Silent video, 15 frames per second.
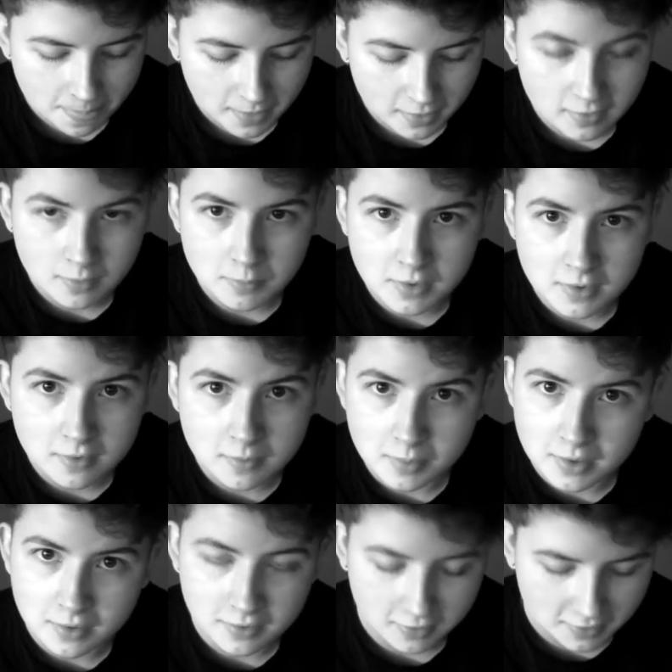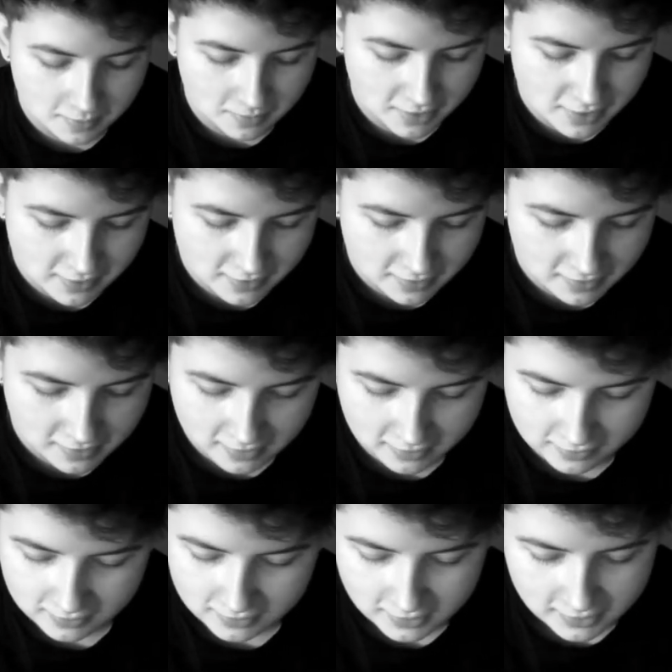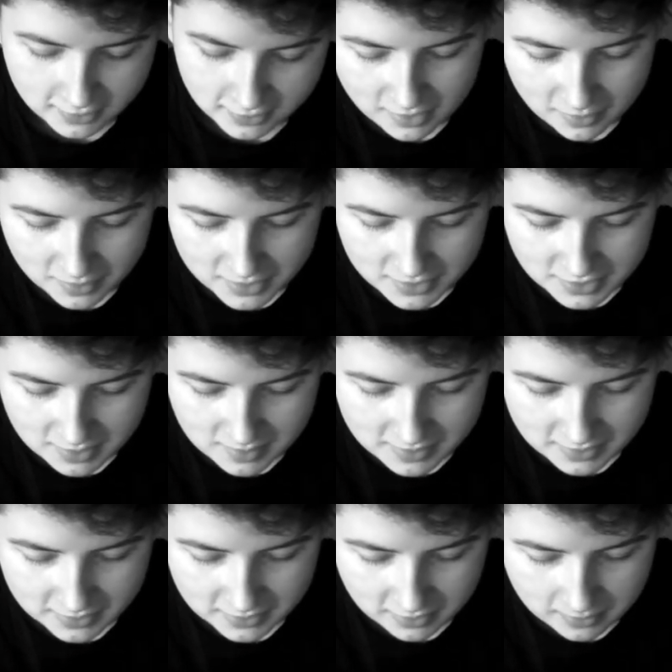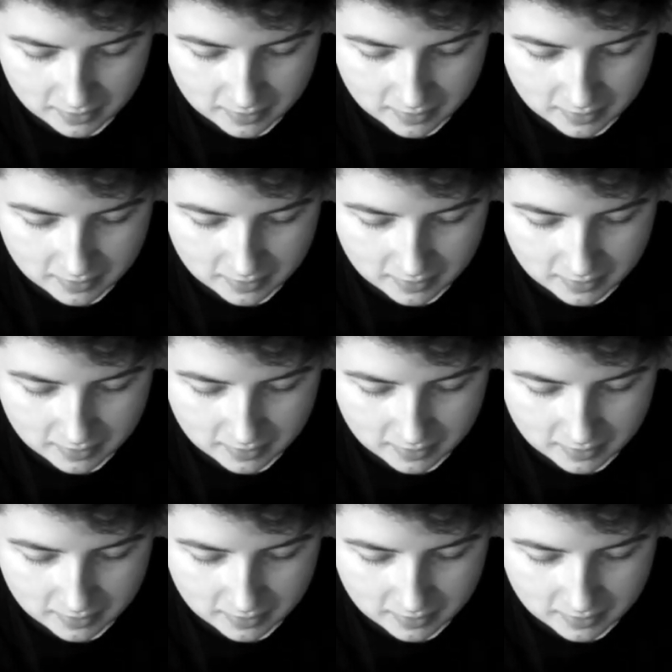I didn't mean to be a time waster. When Jamie did come,